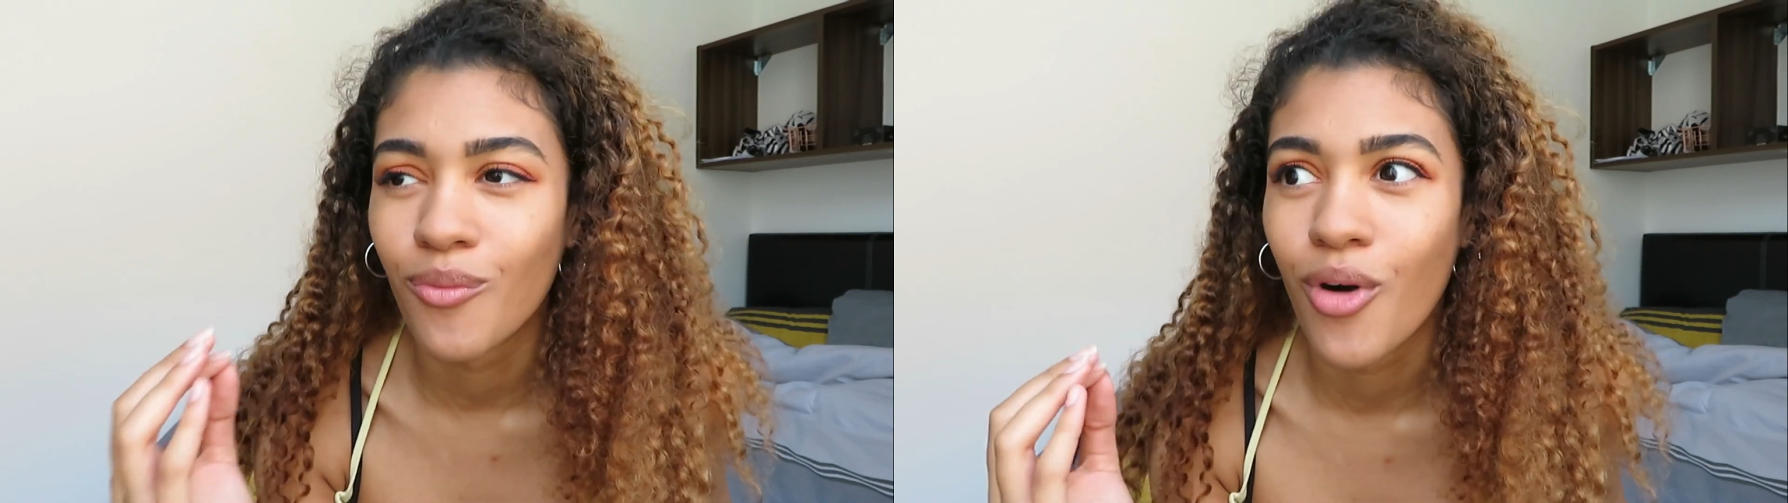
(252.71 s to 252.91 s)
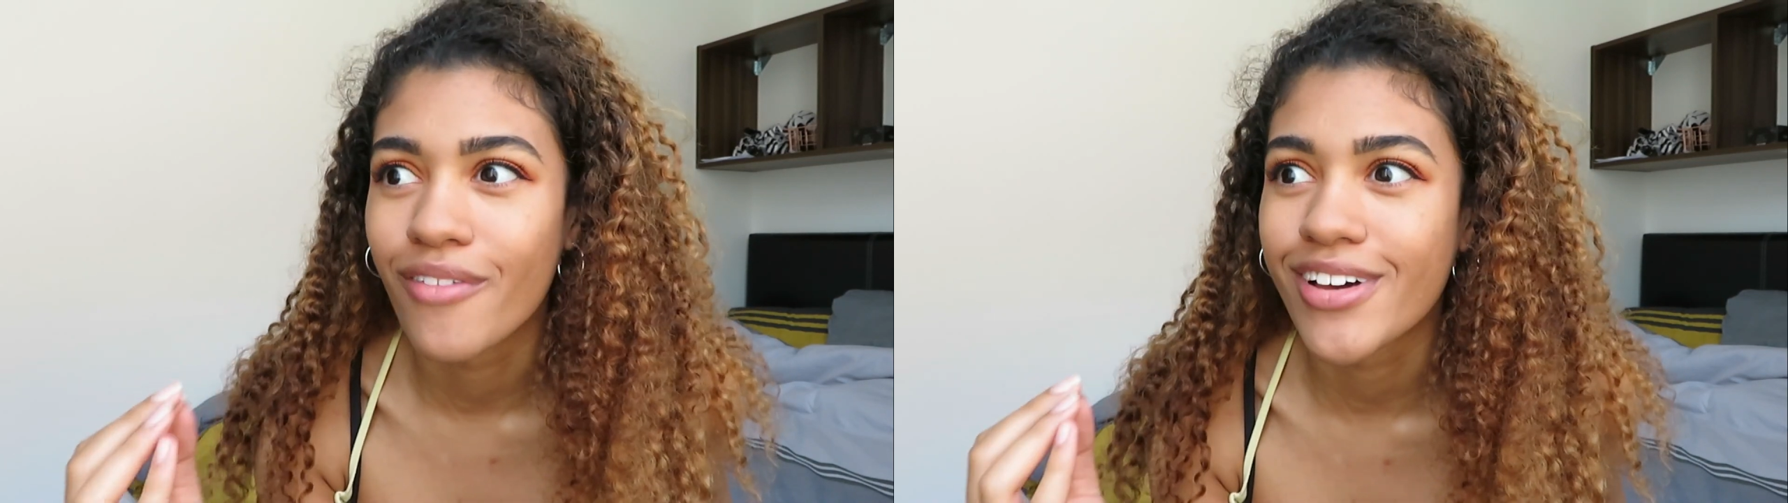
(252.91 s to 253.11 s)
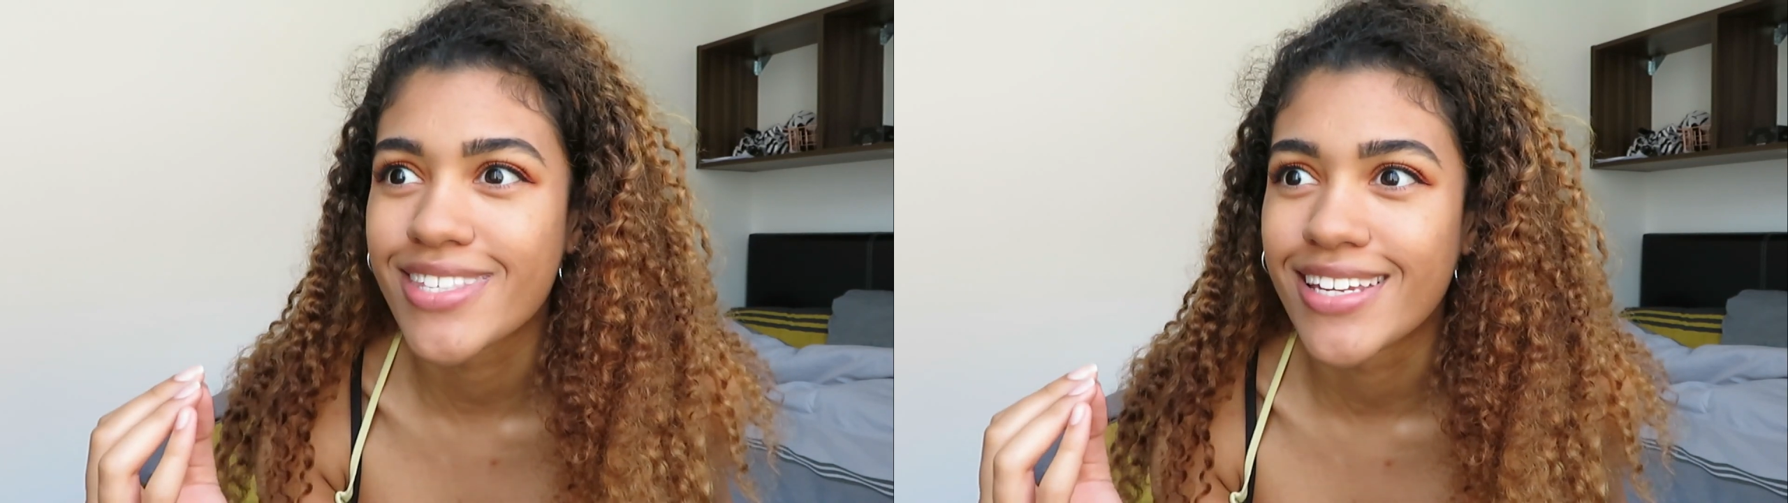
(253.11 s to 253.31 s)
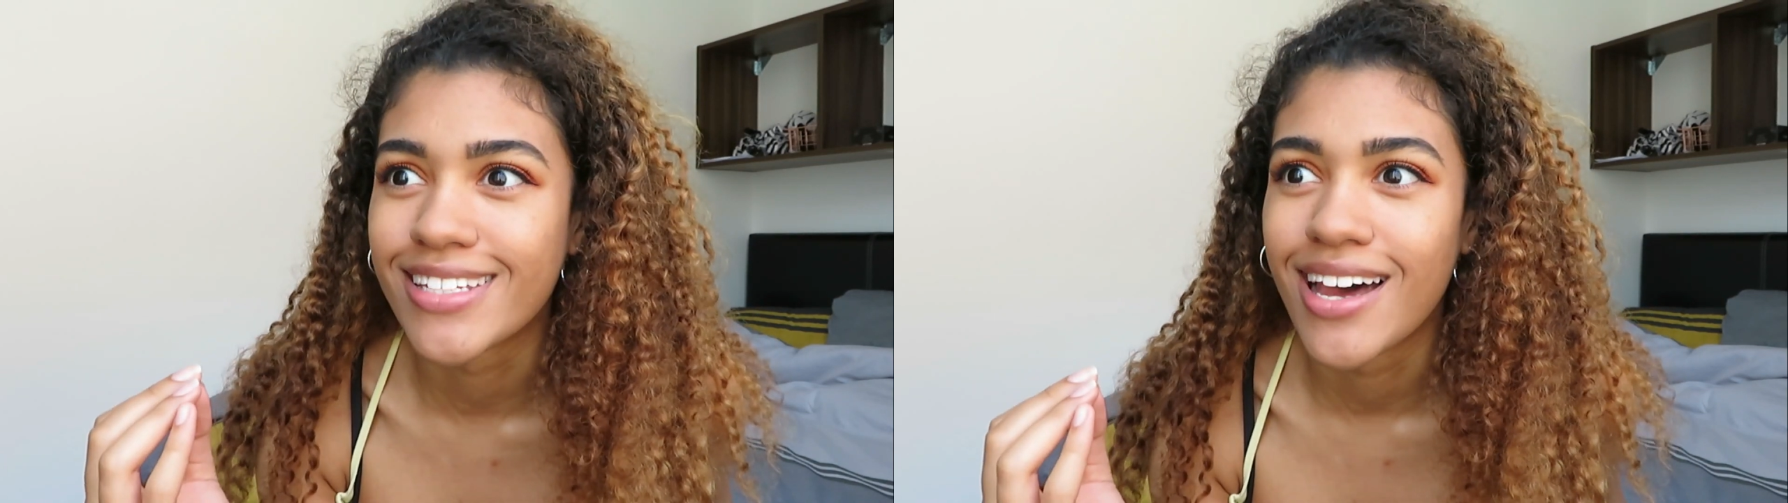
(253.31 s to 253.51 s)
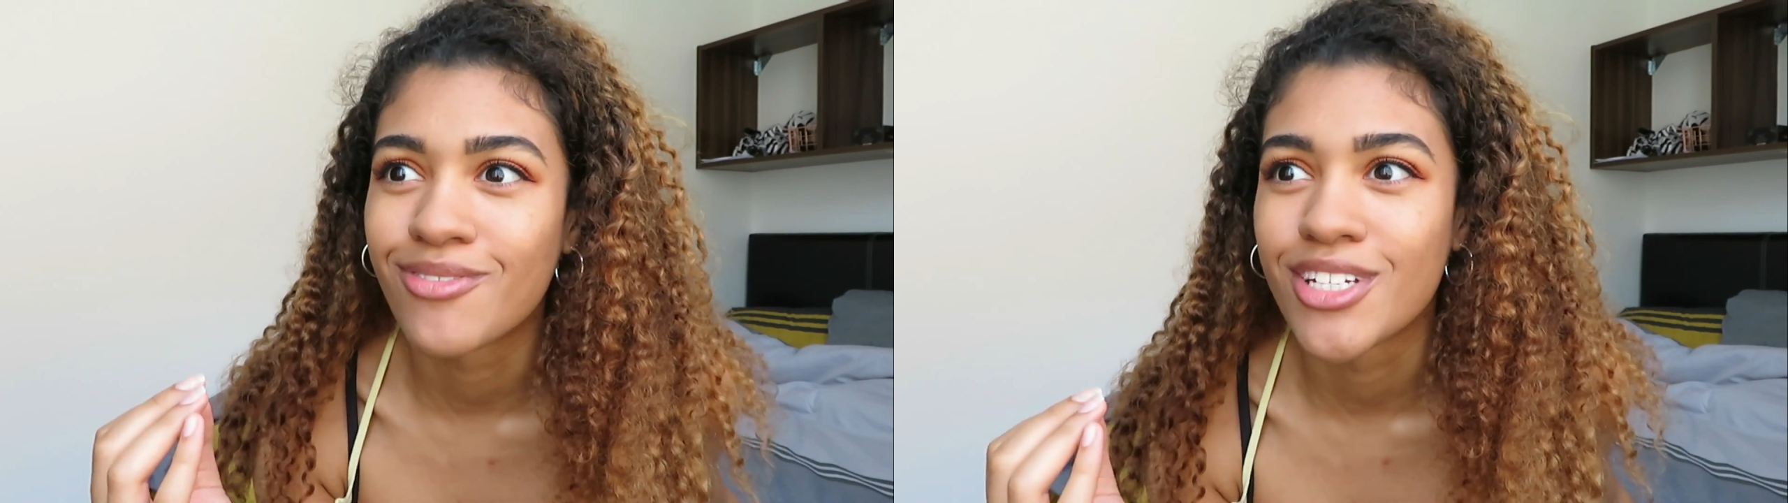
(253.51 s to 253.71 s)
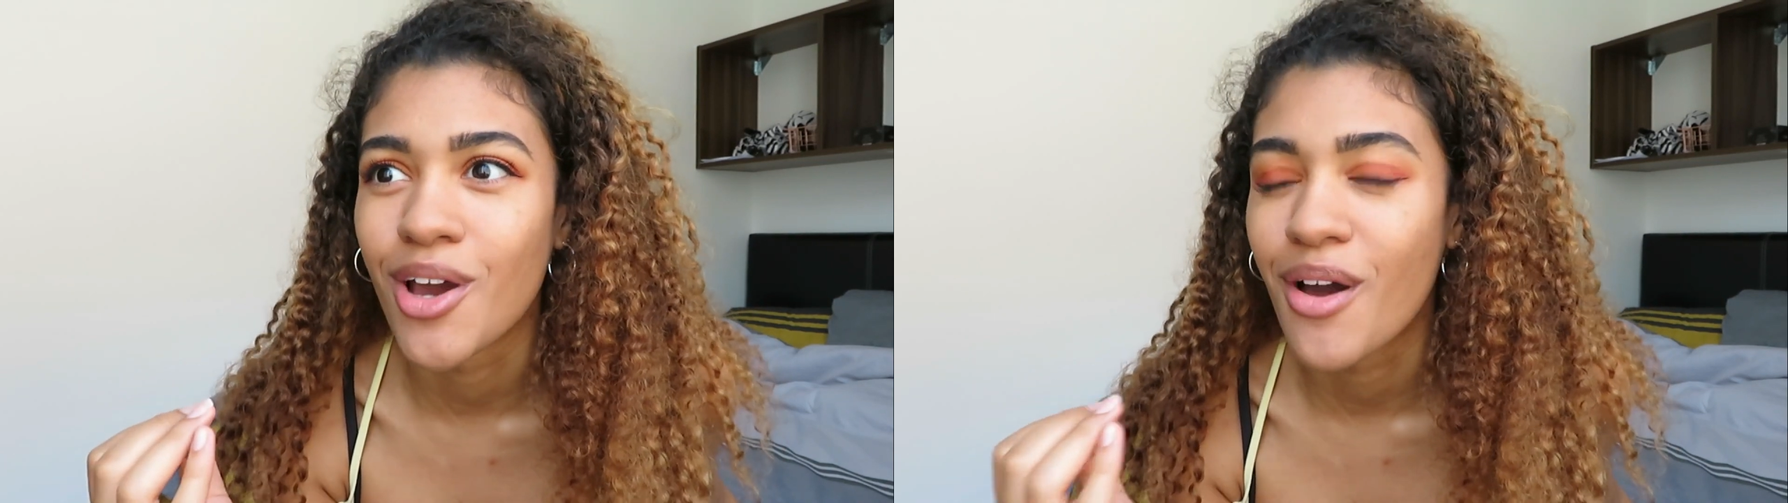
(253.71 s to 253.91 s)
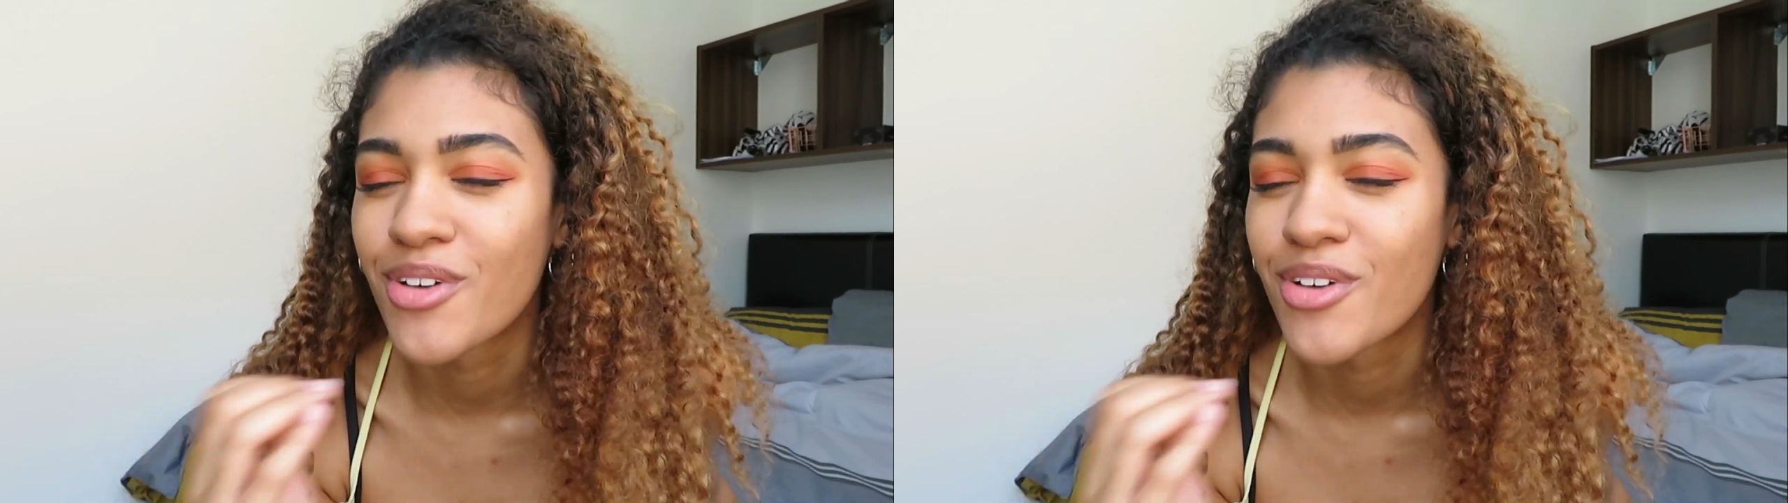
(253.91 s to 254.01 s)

what have I said in that video?